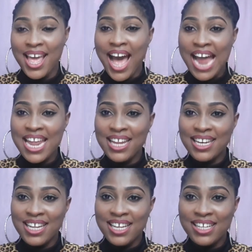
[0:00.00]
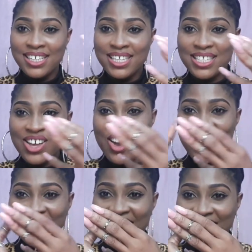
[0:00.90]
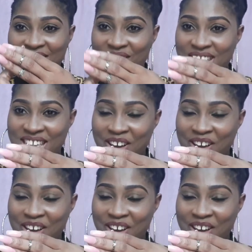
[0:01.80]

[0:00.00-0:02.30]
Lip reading: and then the third category